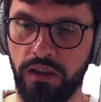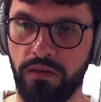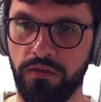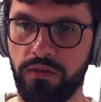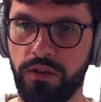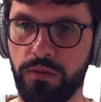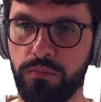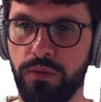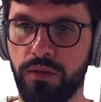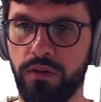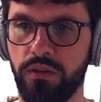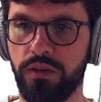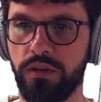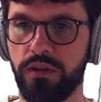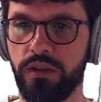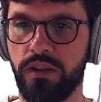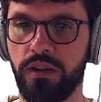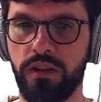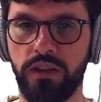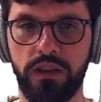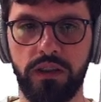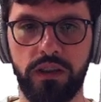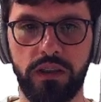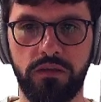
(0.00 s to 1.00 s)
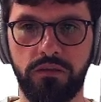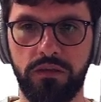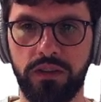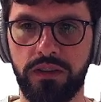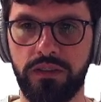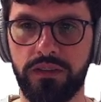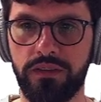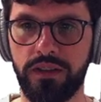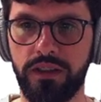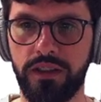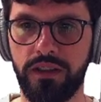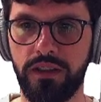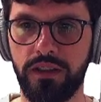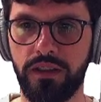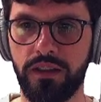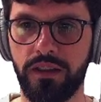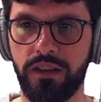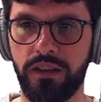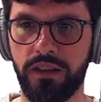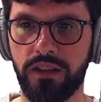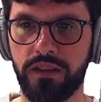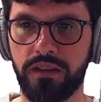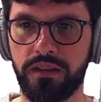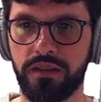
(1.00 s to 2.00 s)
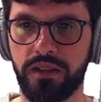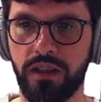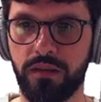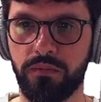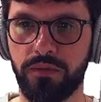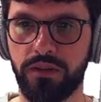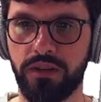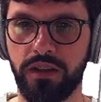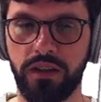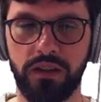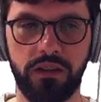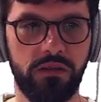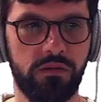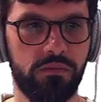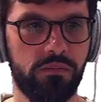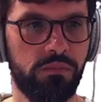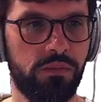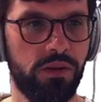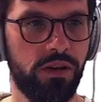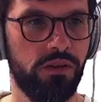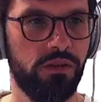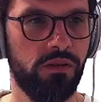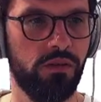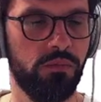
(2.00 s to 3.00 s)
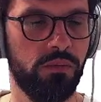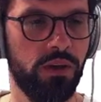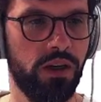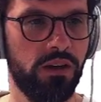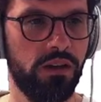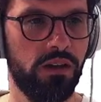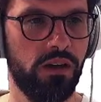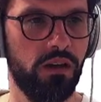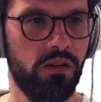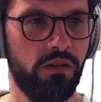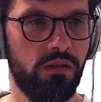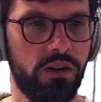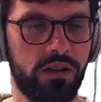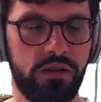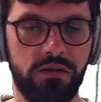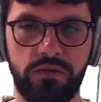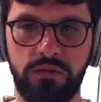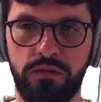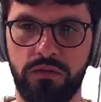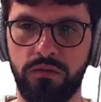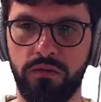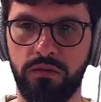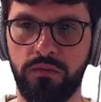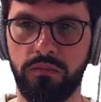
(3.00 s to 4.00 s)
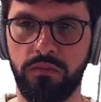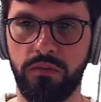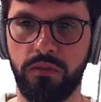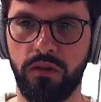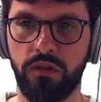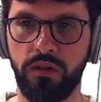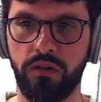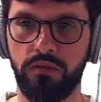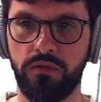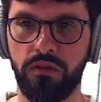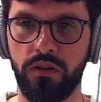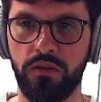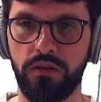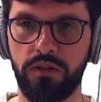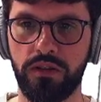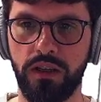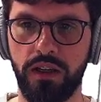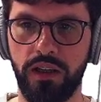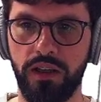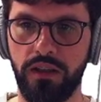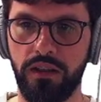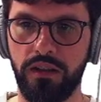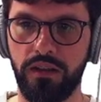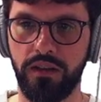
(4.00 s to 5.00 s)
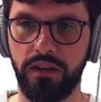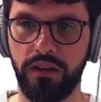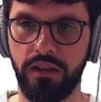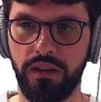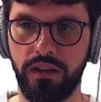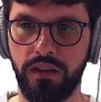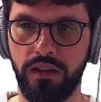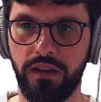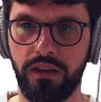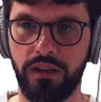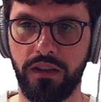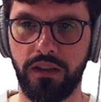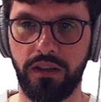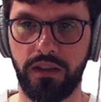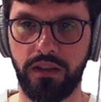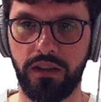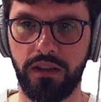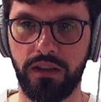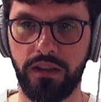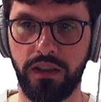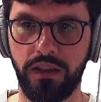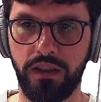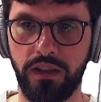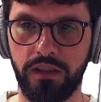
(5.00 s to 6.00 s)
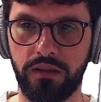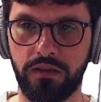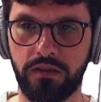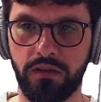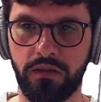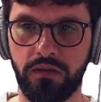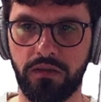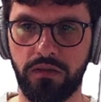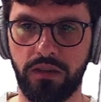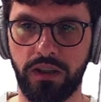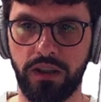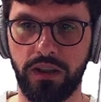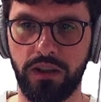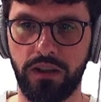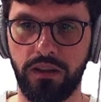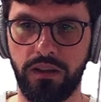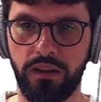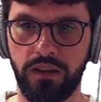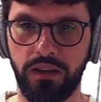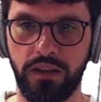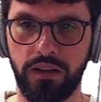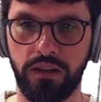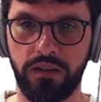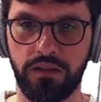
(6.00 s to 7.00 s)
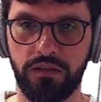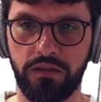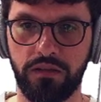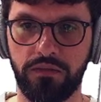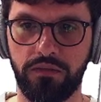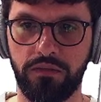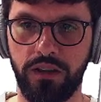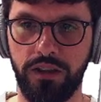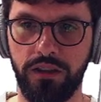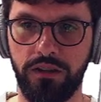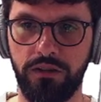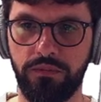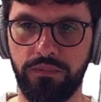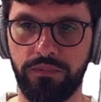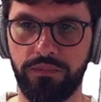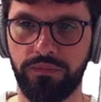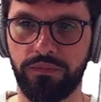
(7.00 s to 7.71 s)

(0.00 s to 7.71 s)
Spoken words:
if we put it in here, we see there's something, but no matter how I zoom or rotate, it's not doing anything, right?